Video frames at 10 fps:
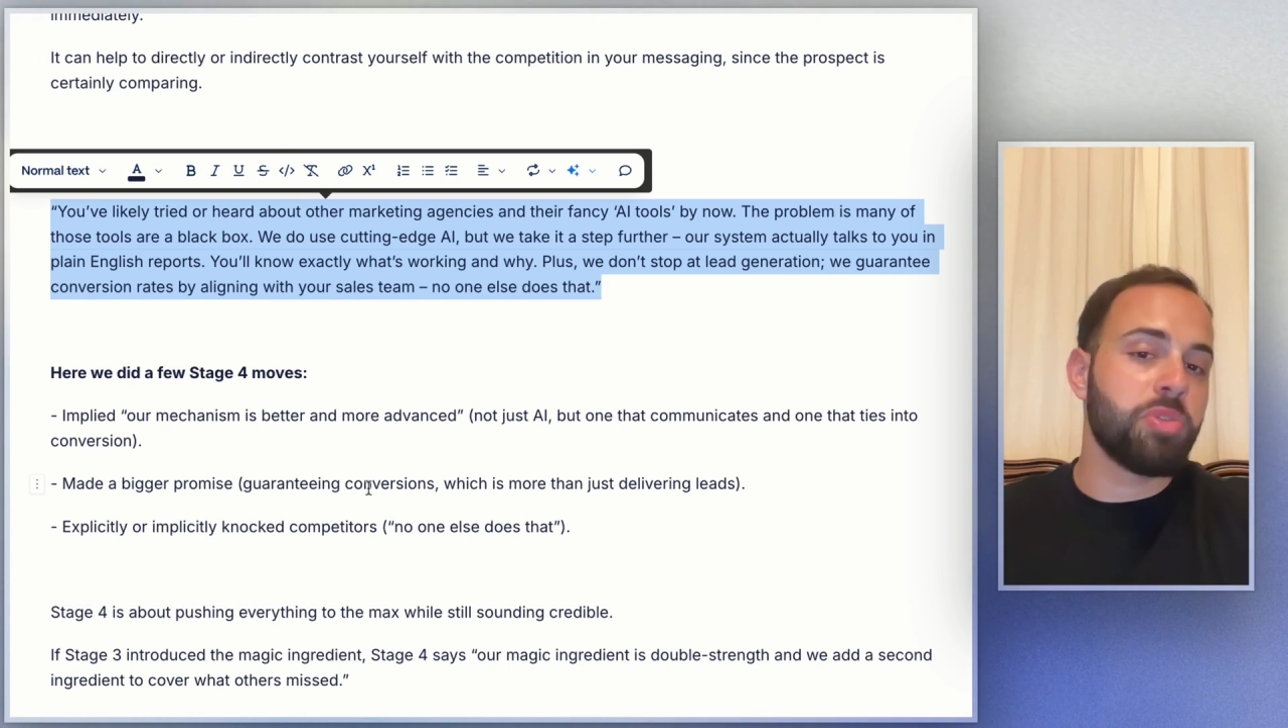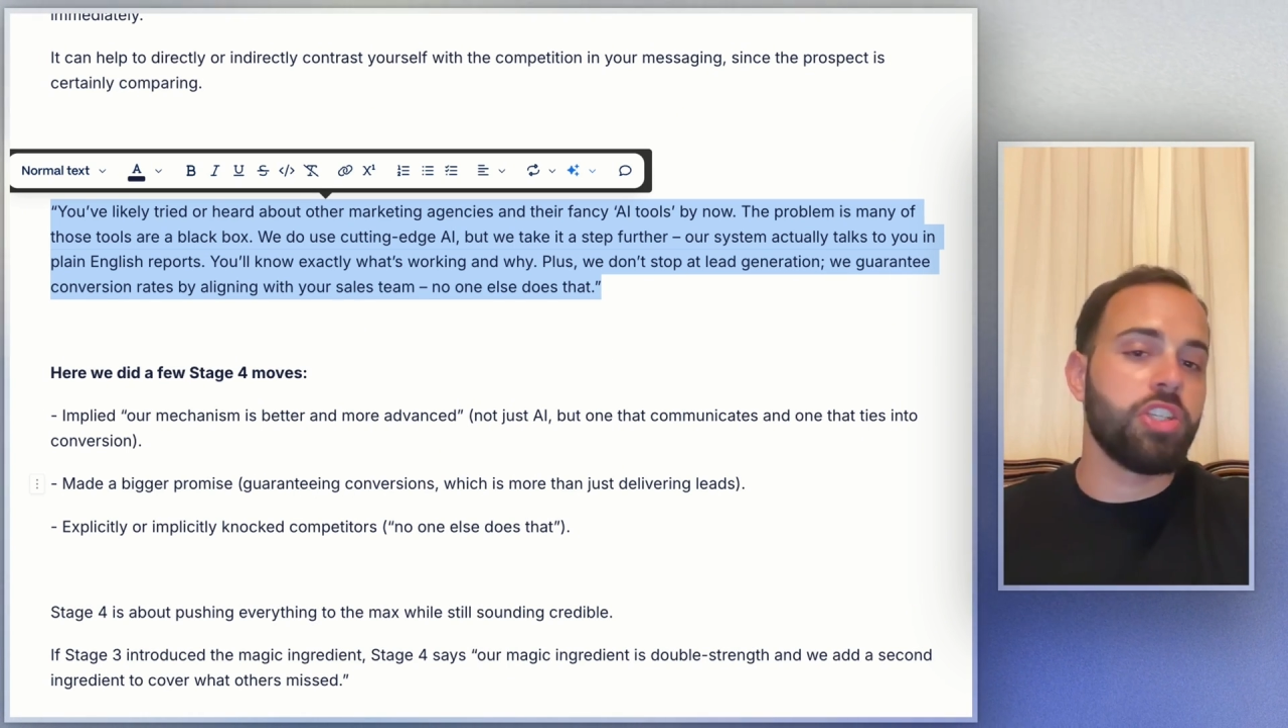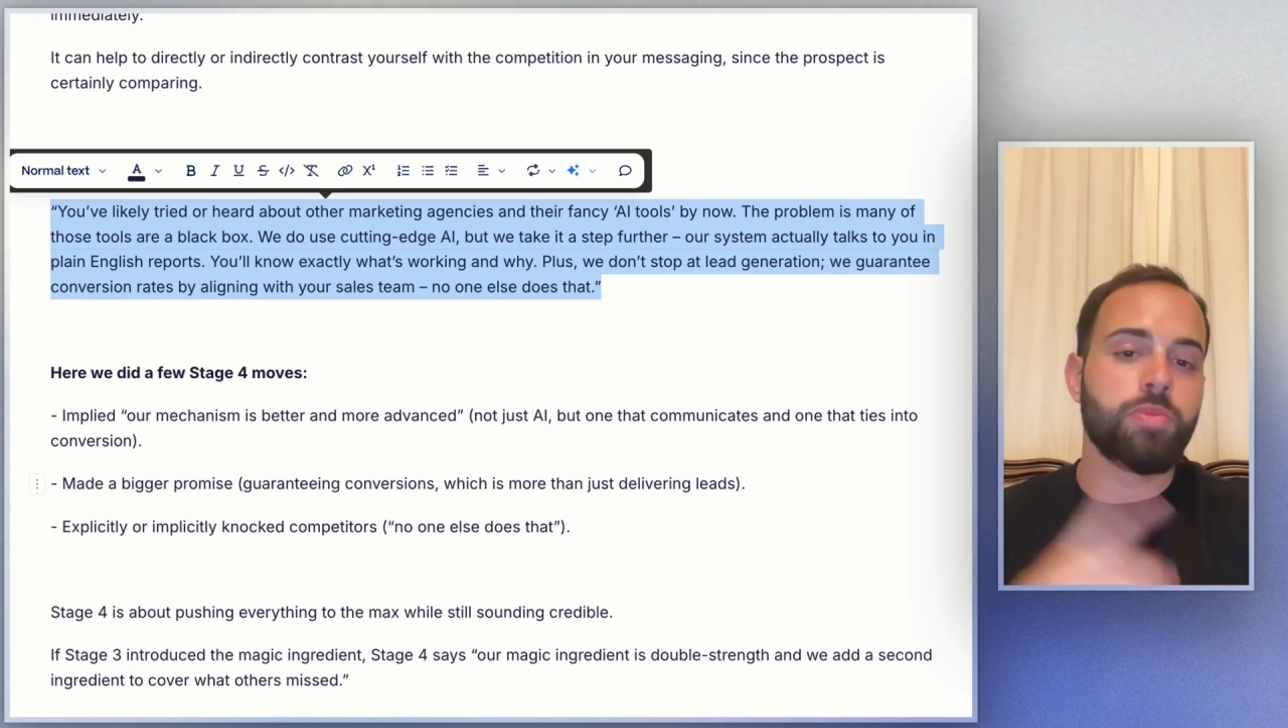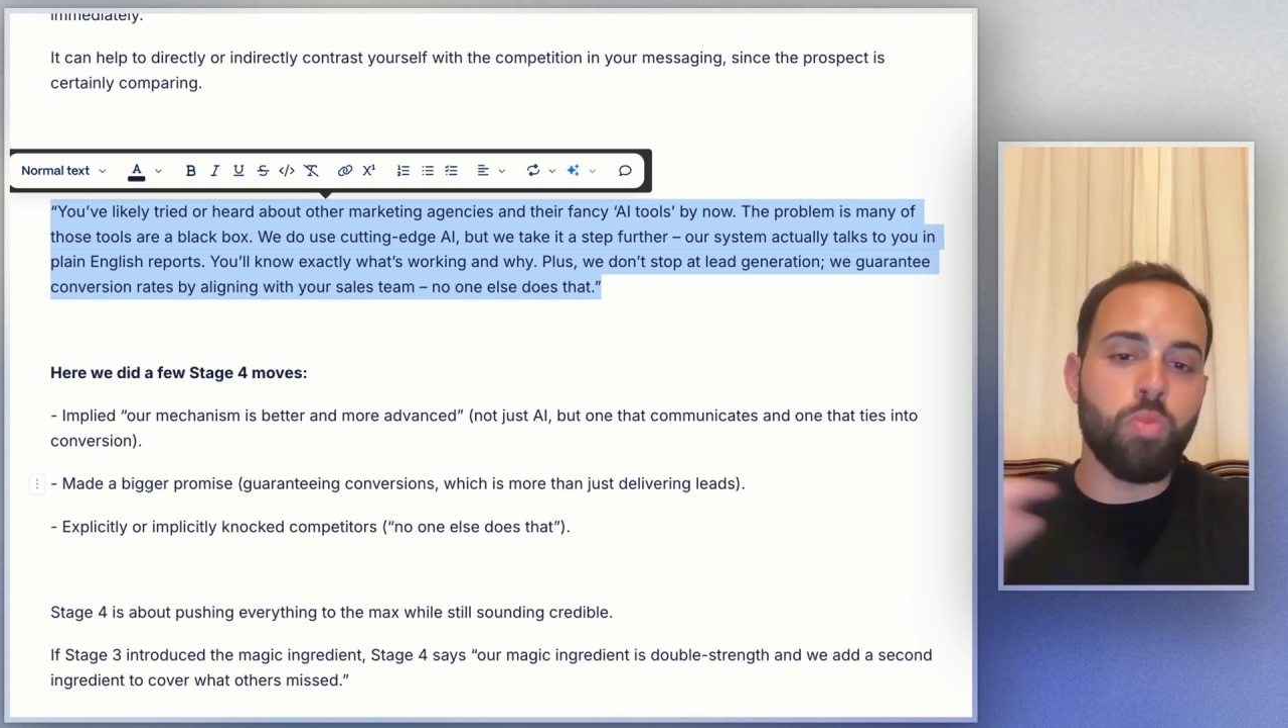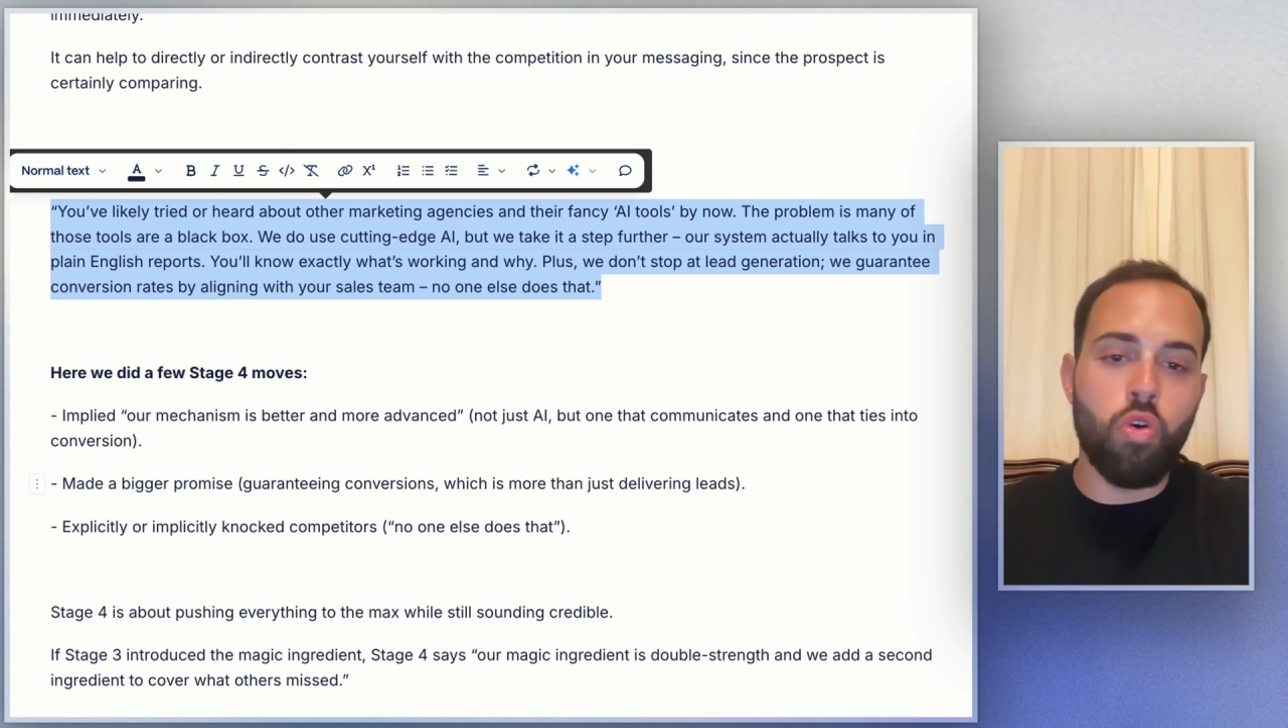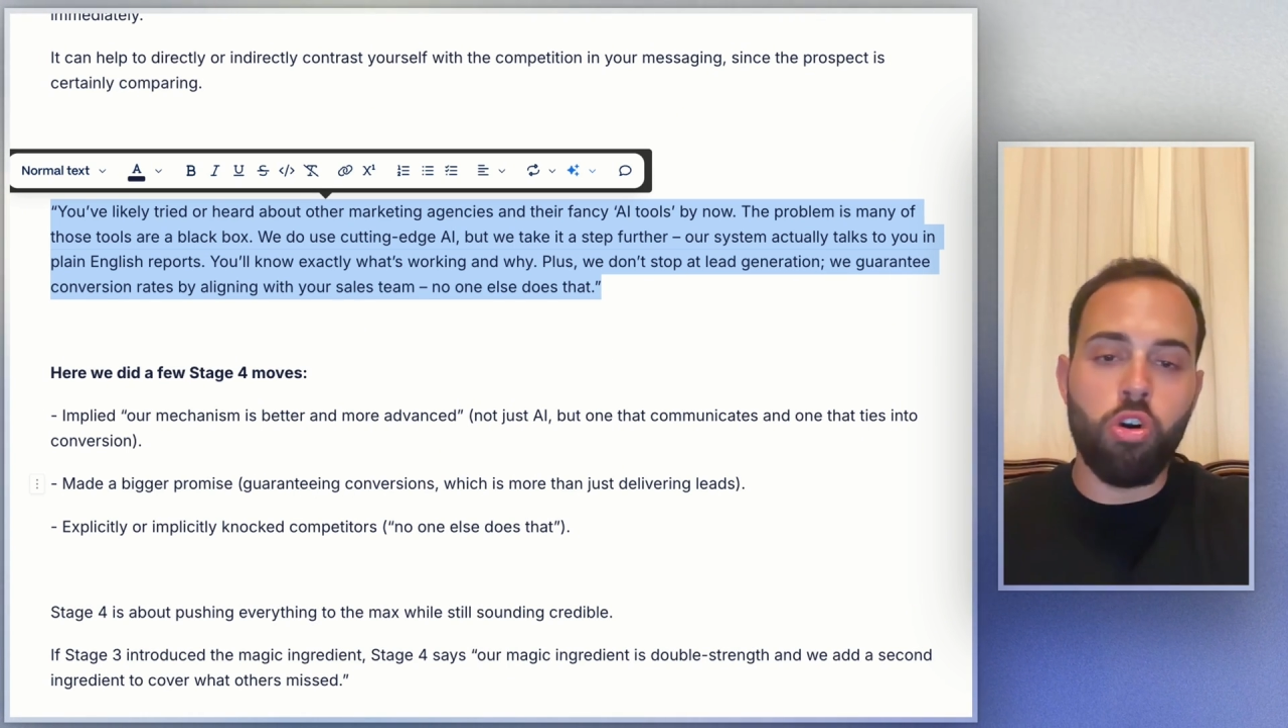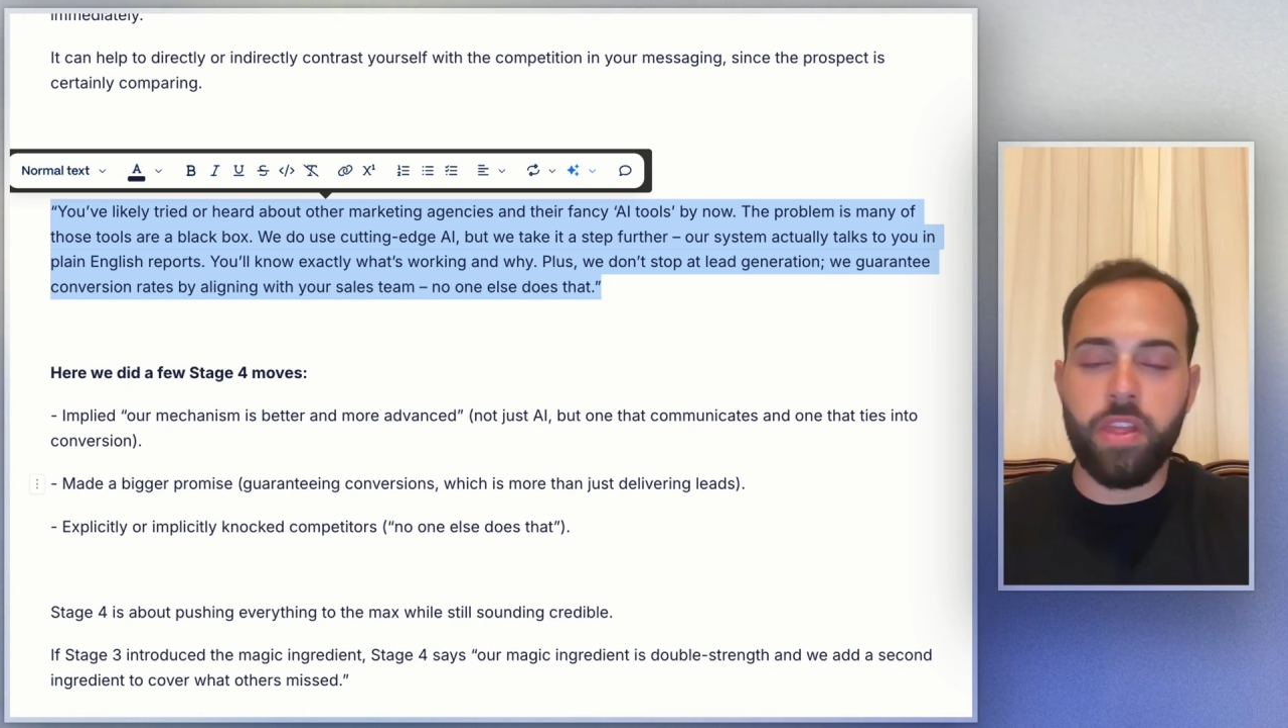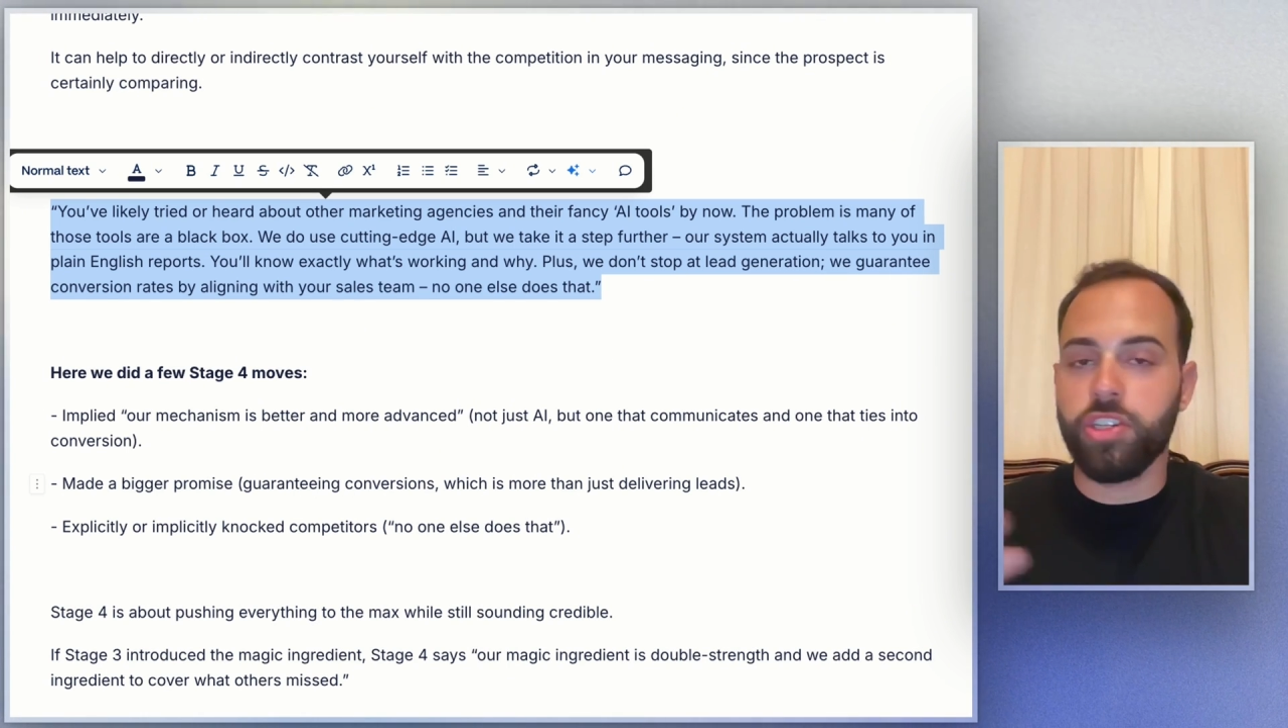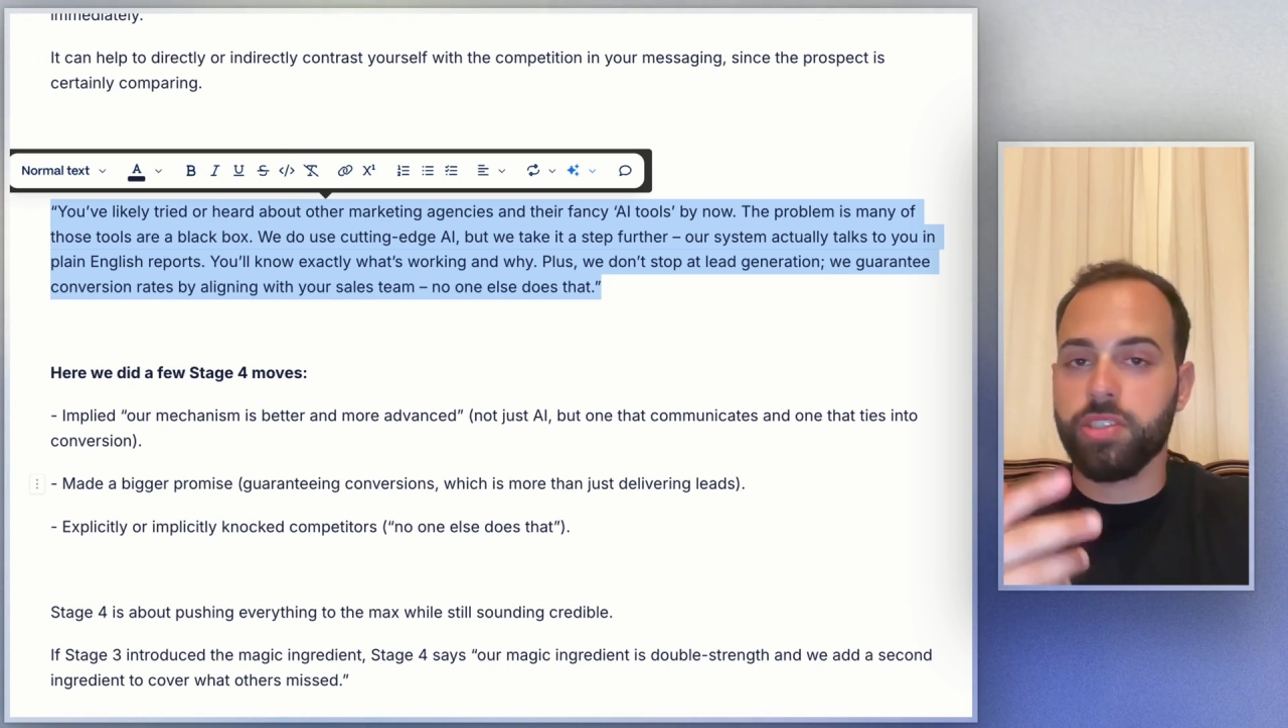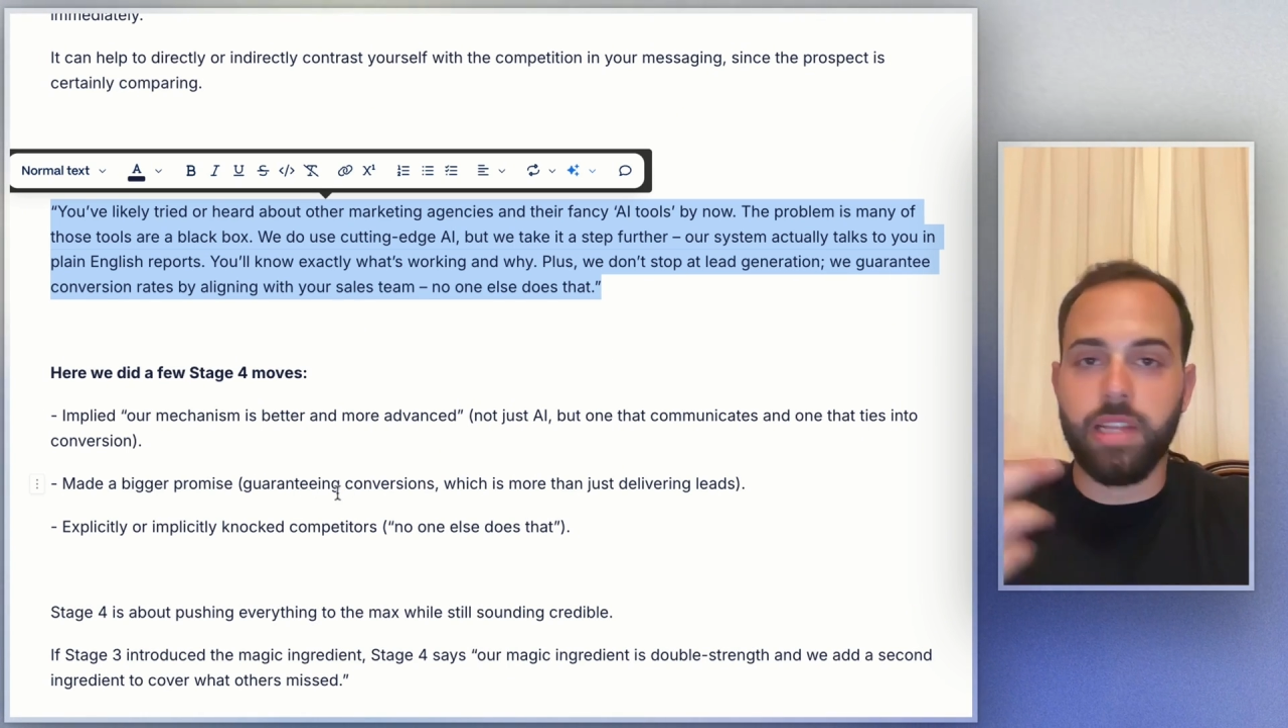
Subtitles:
which is more than just